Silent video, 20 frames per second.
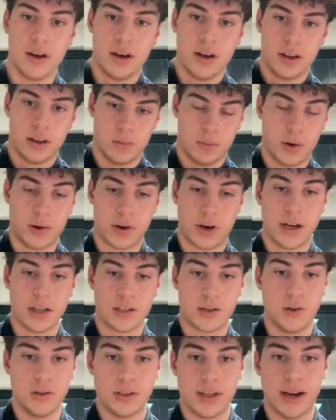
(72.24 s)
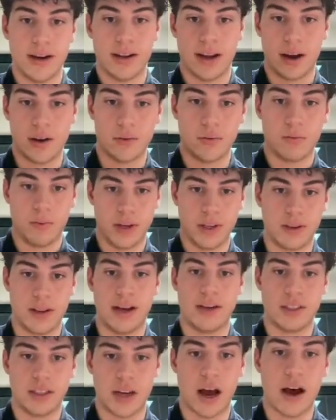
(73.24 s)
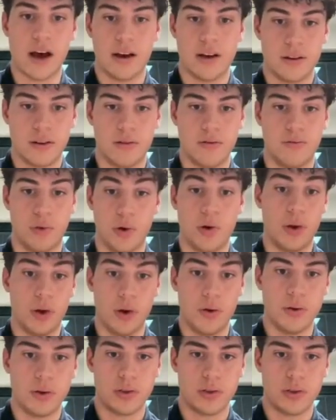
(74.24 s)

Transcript: the podcast content that we'd then share for you.